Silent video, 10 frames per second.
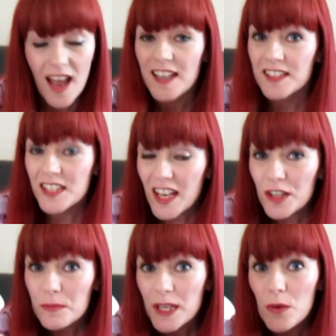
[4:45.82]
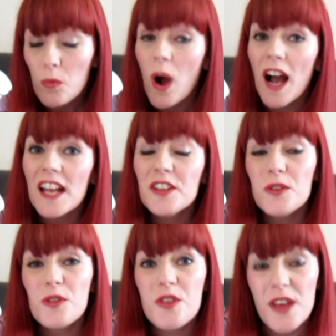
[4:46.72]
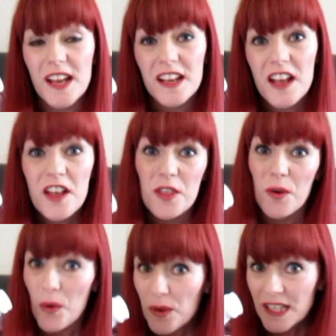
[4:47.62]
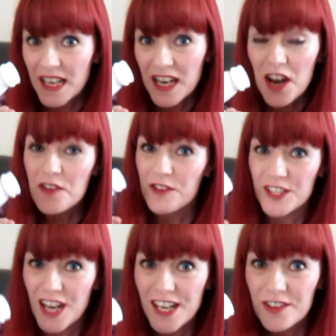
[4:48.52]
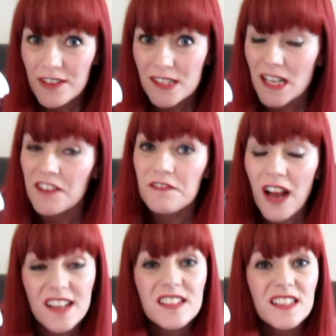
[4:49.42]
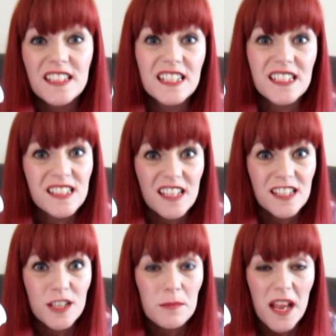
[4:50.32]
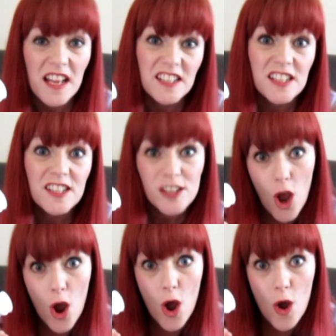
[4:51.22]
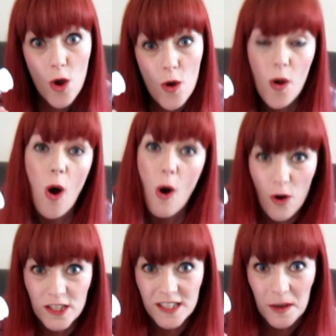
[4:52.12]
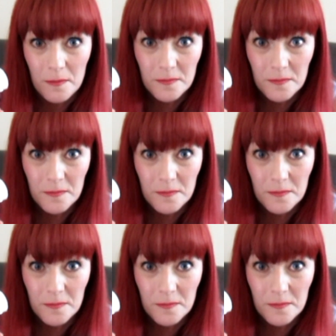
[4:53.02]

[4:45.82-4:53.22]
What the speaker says: and tell me why you think the Olay Regenerist Advanced Cleaning System is so awesome.